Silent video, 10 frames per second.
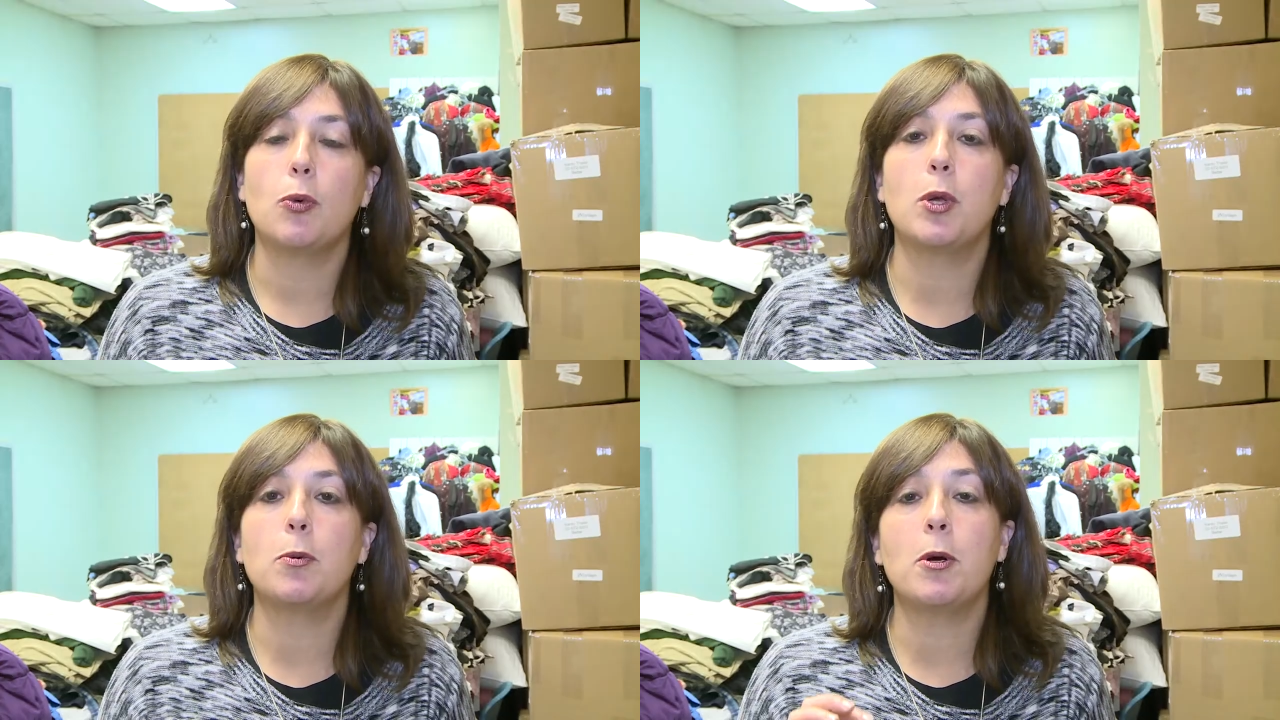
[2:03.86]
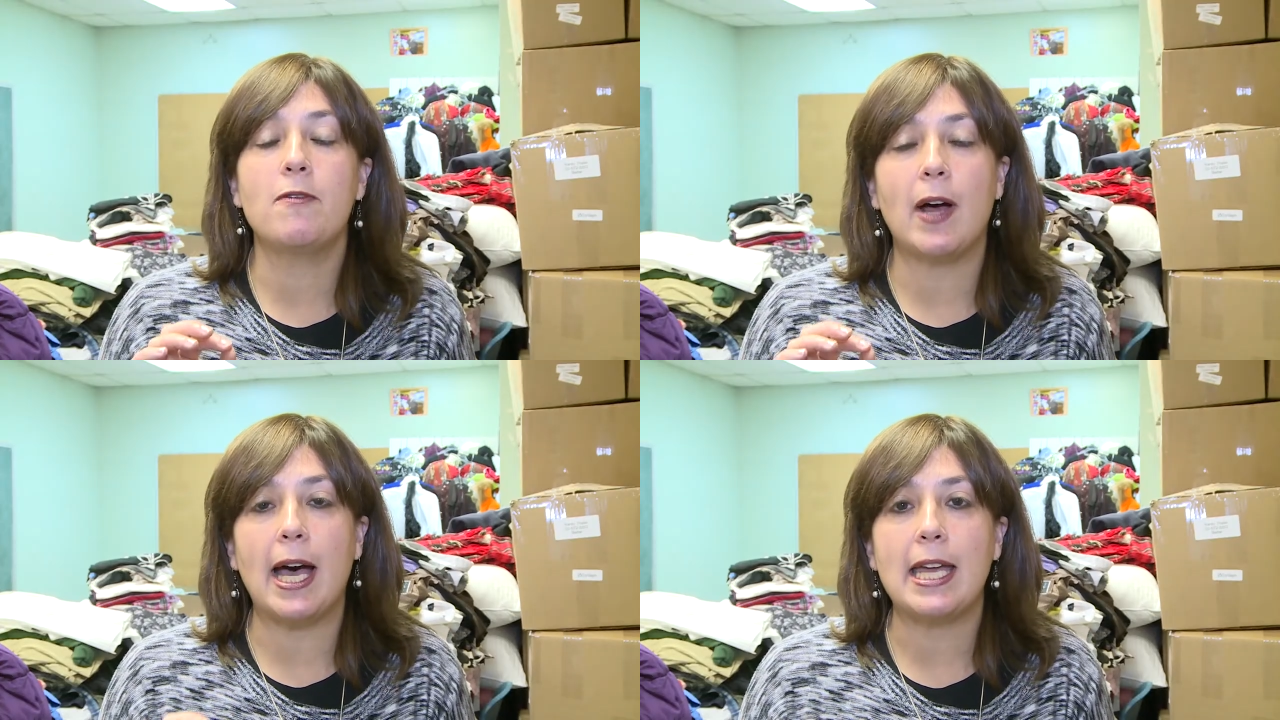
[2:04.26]
we will
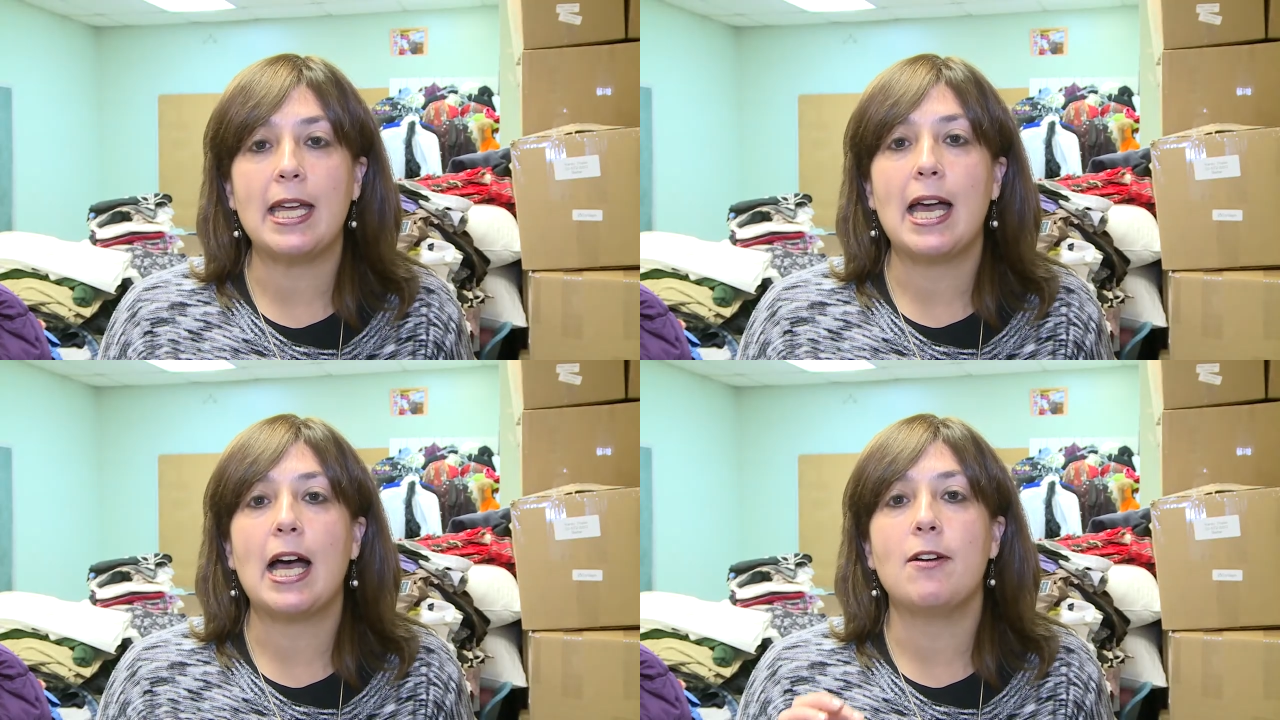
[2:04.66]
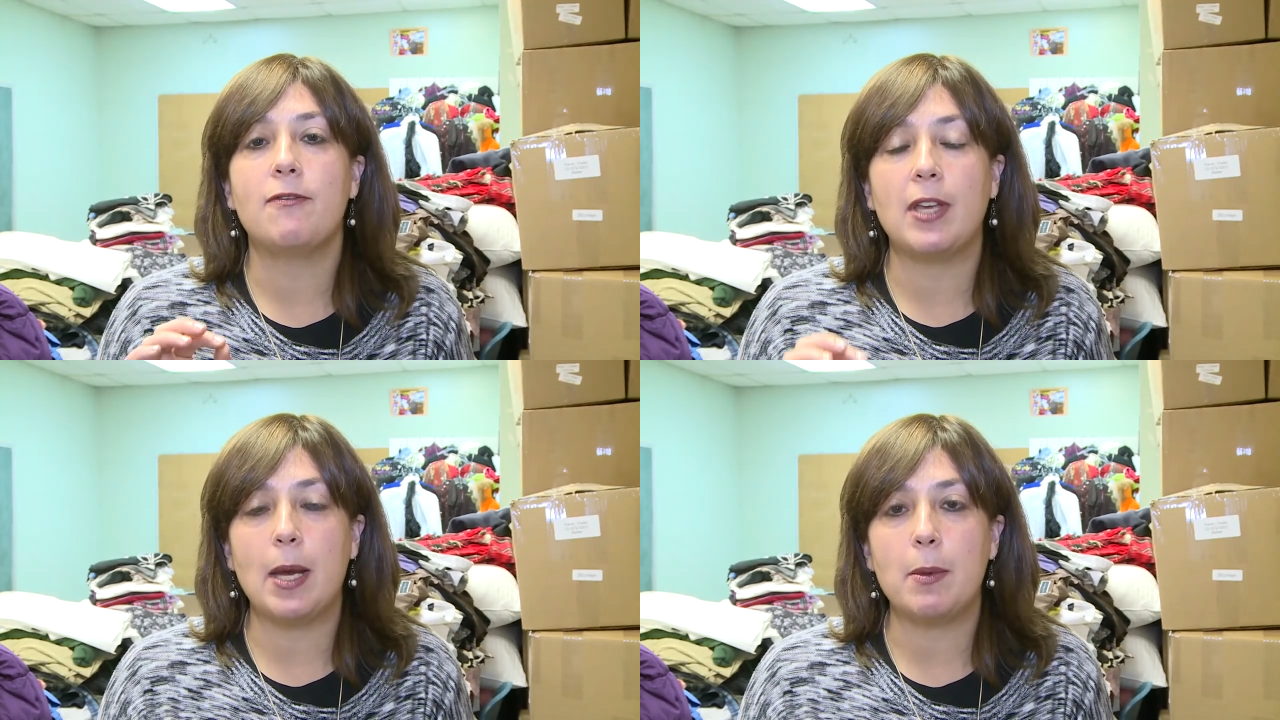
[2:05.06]
provide a
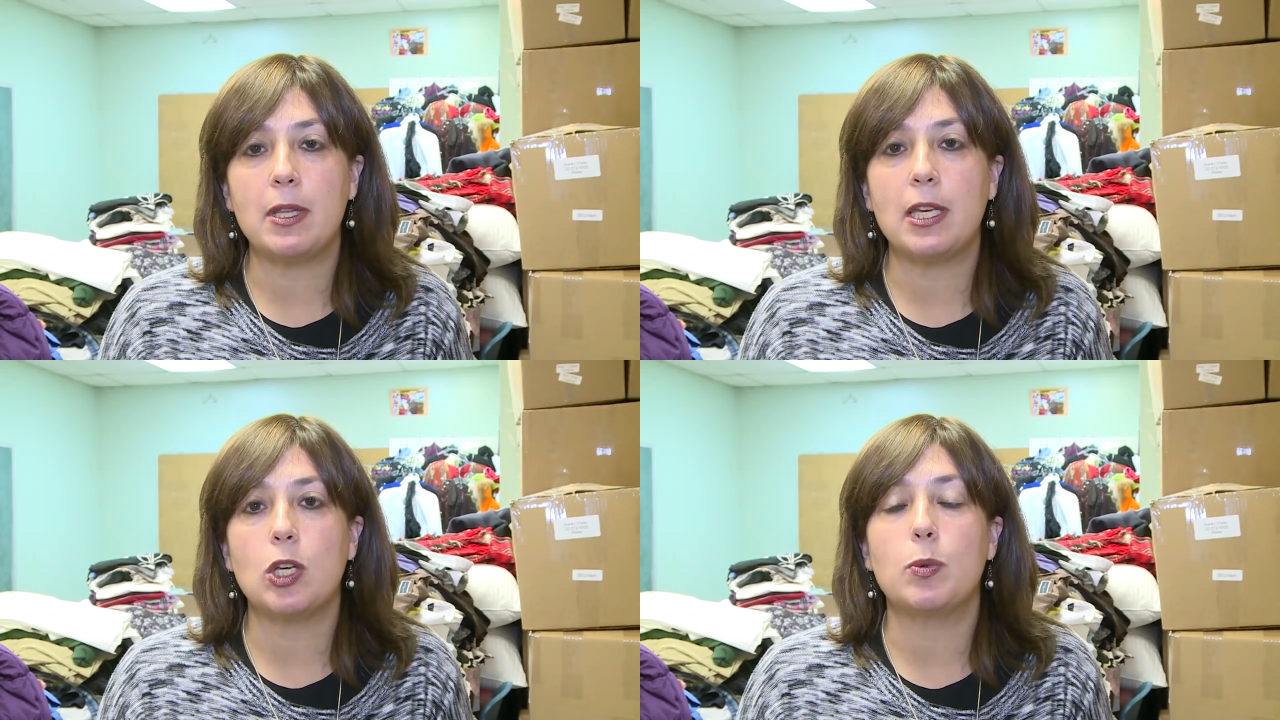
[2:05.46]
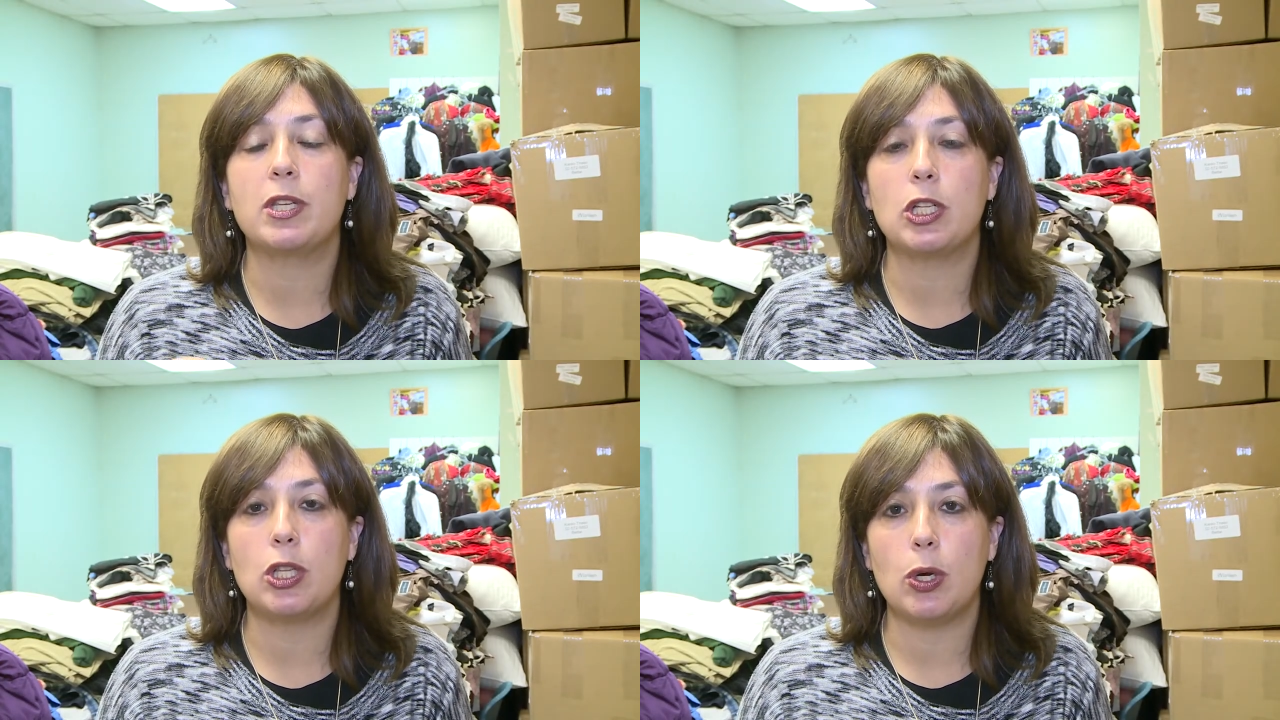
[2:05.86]
family with
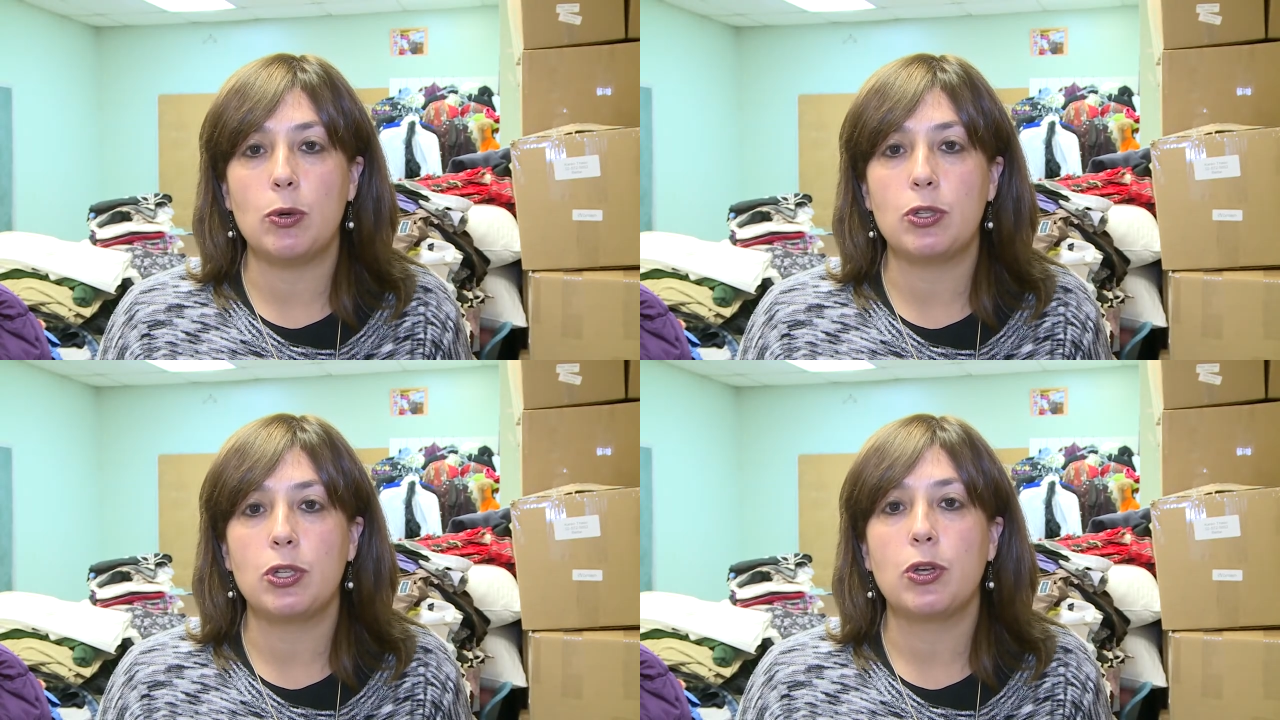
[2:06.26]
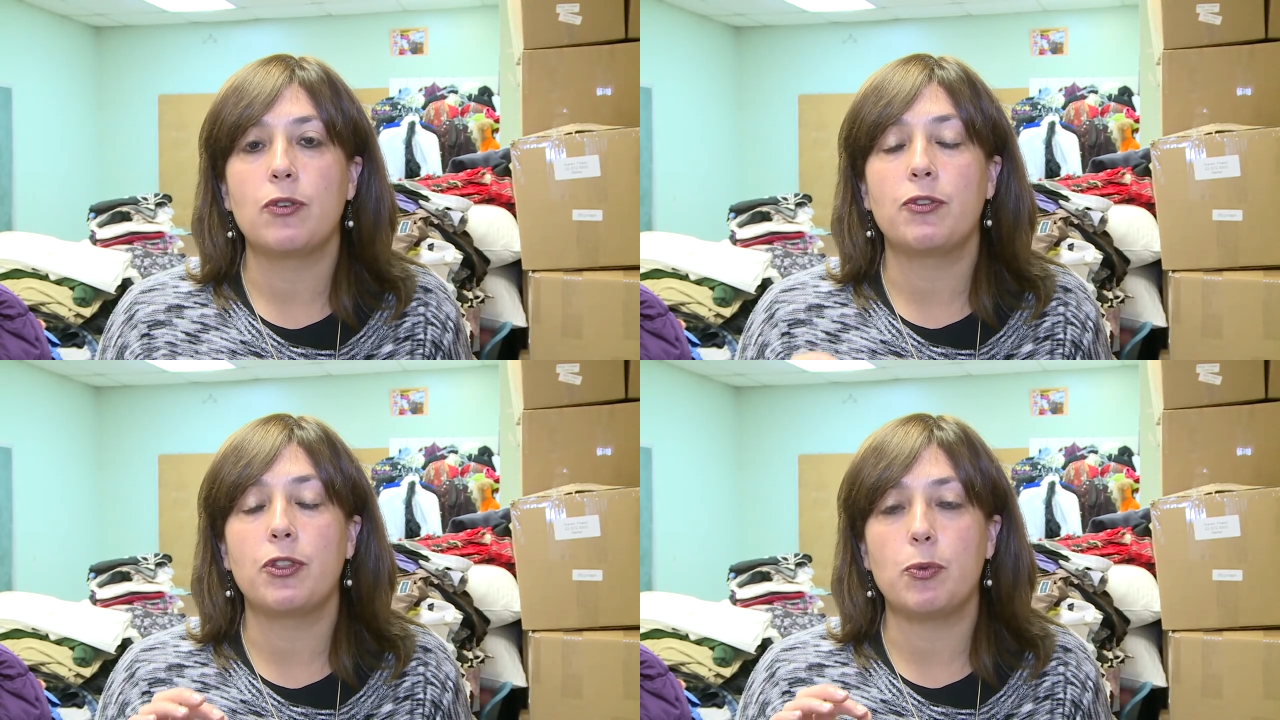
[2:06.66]
clothes
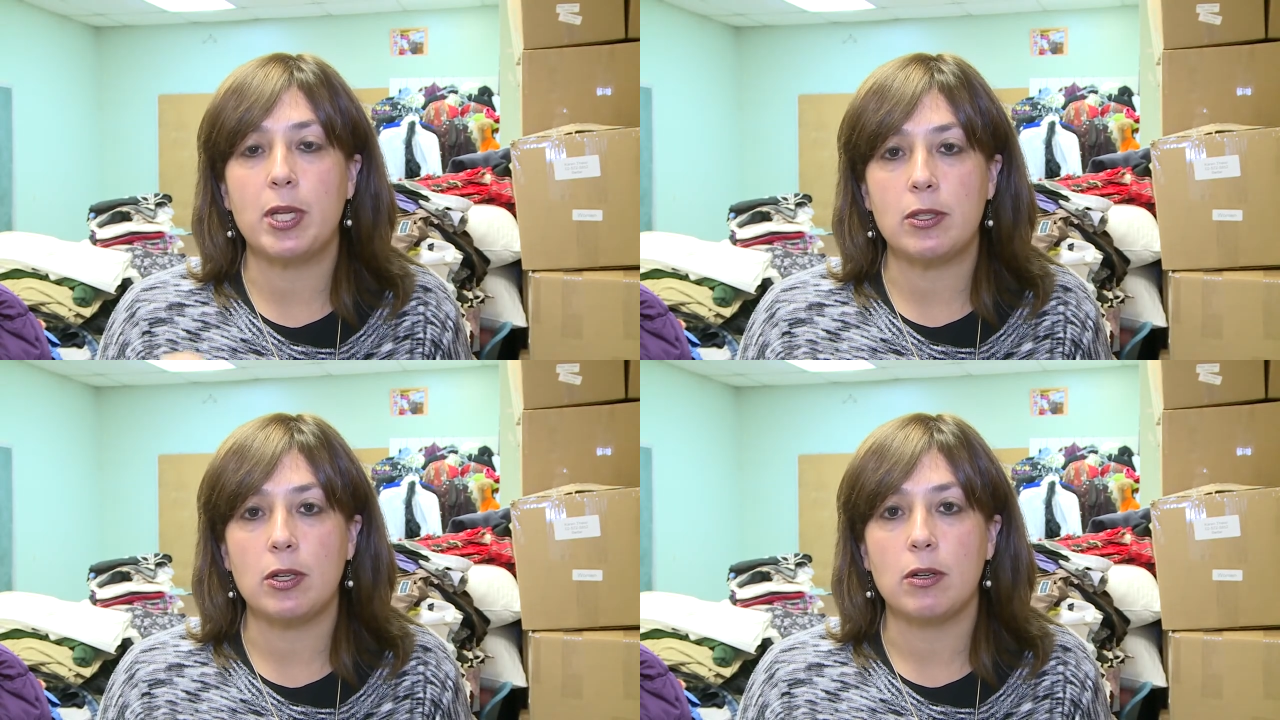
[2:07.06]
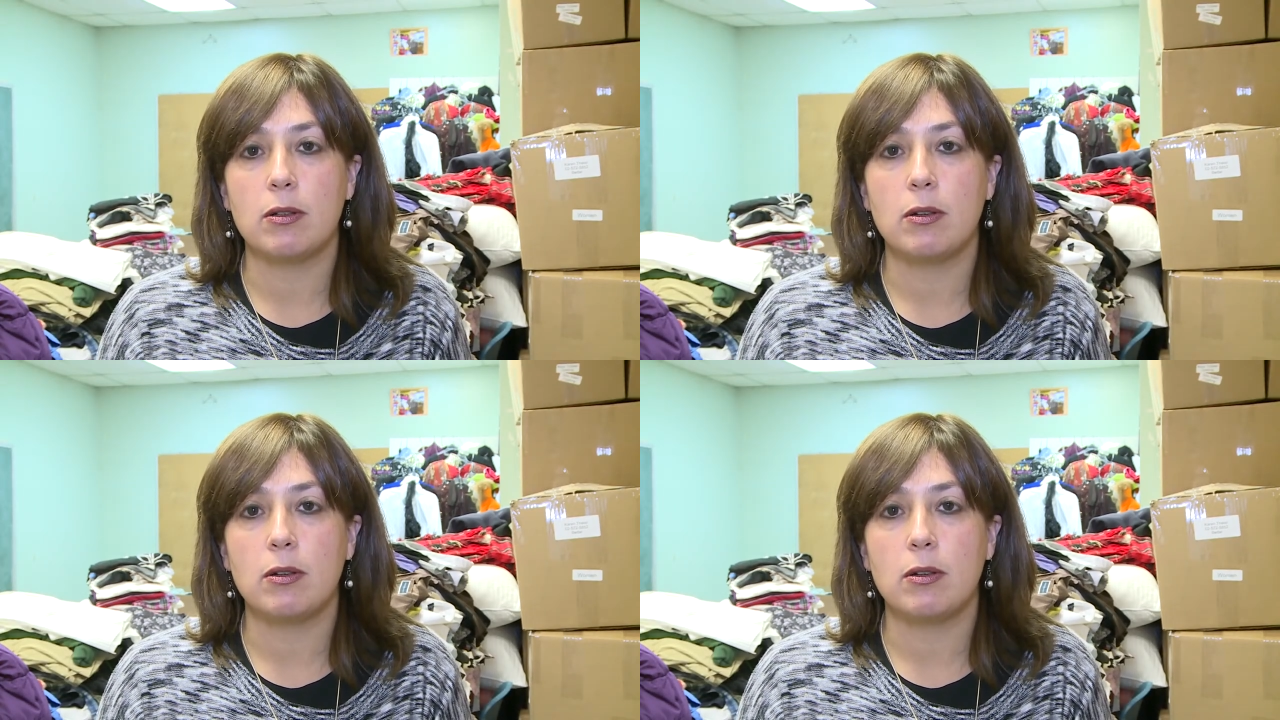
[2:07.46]
for the winter.